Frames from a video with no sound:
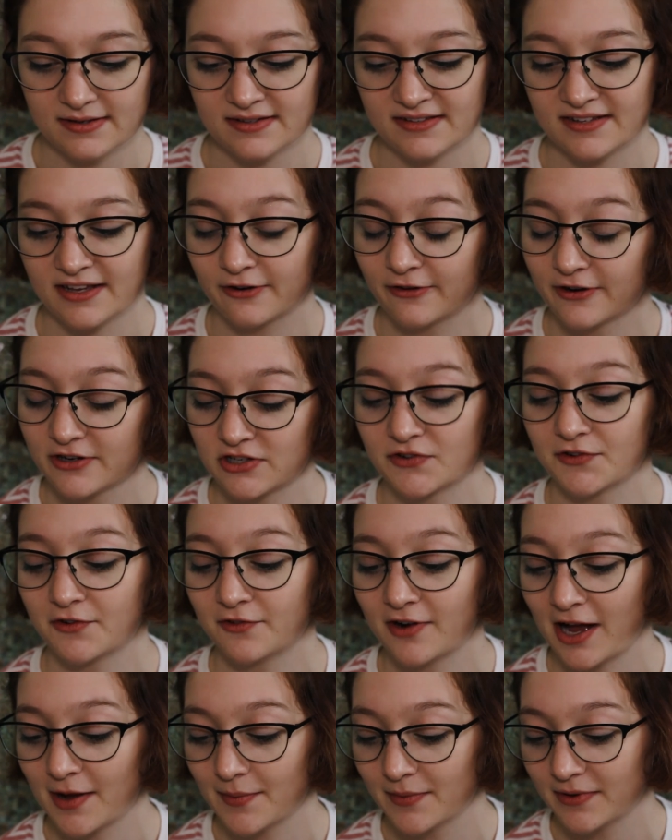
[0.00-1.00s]
said Christopher
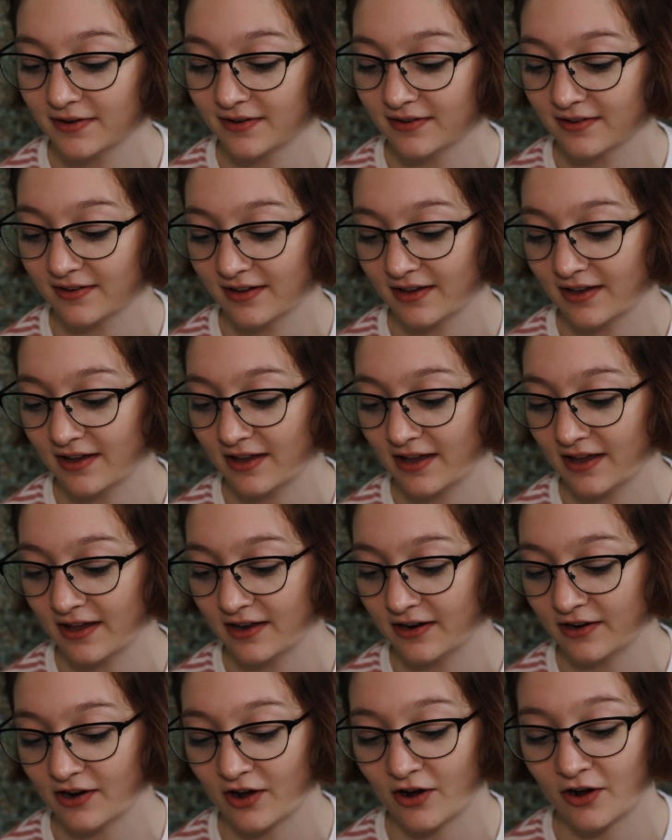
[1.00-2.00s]
Robin
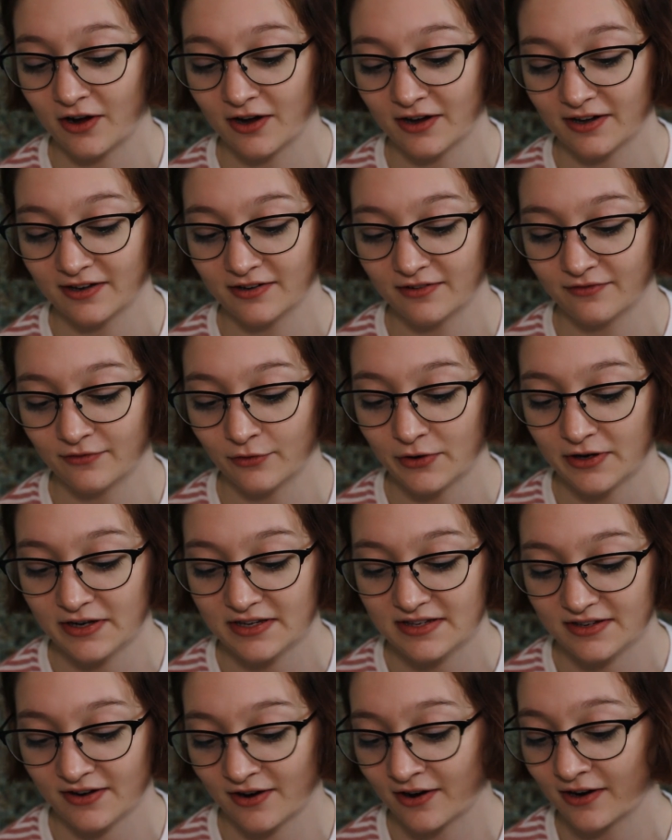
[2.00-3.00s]
in an awed
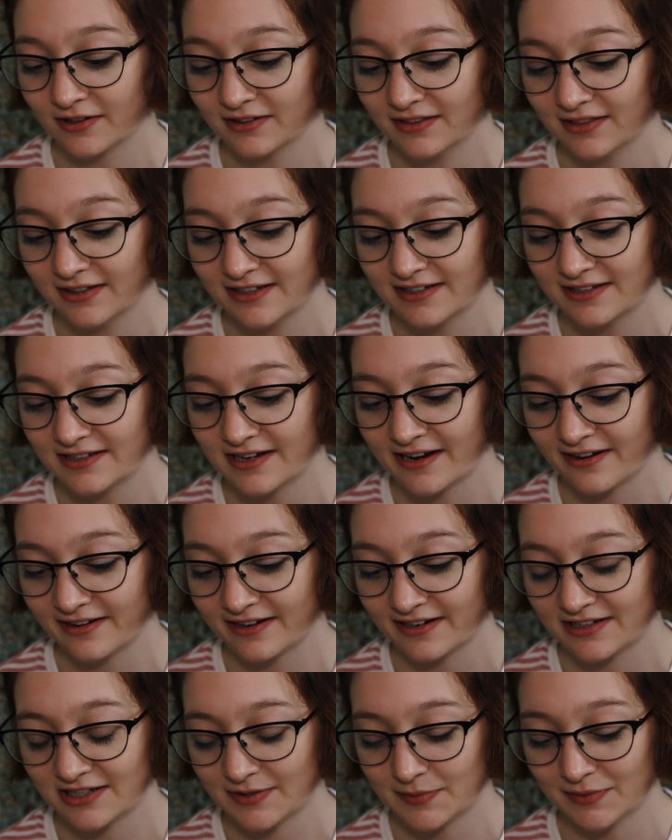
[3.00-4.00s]
voice, hardly
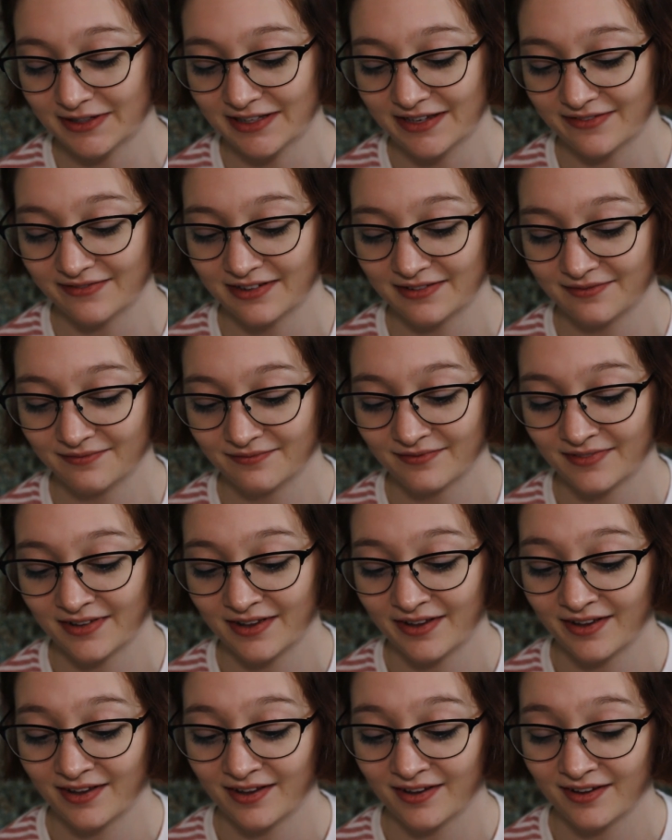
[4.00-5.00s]
daring to believe it.
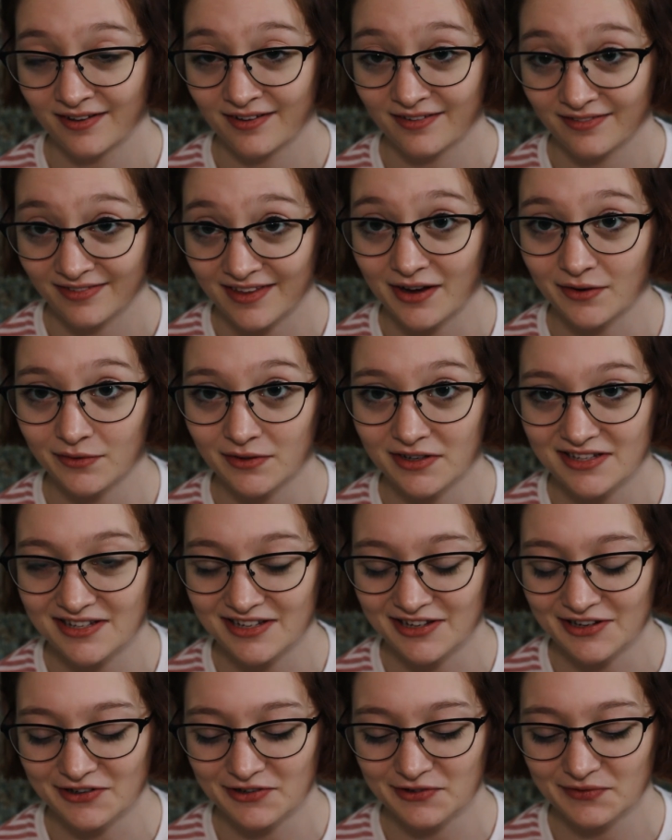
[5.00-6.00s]
"That
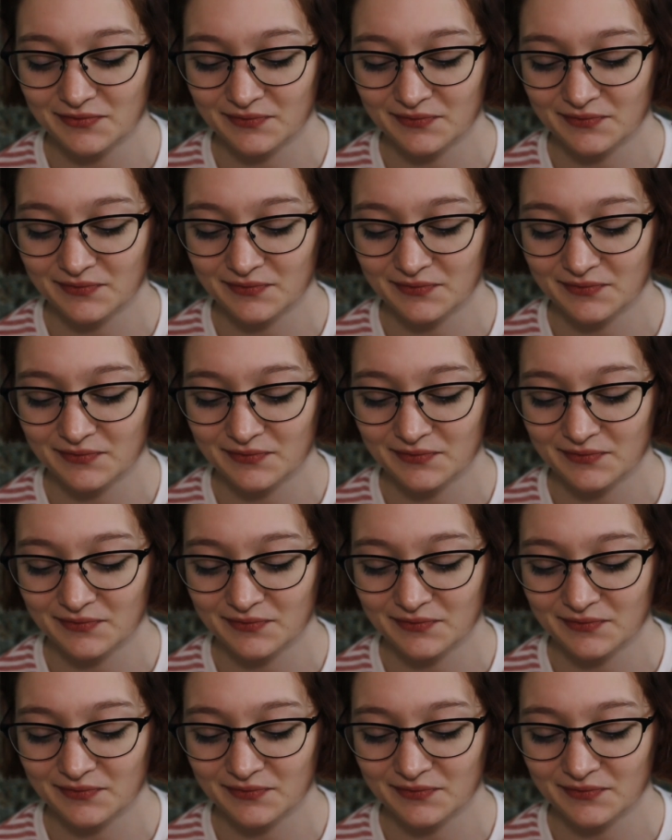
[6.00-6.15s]
was you."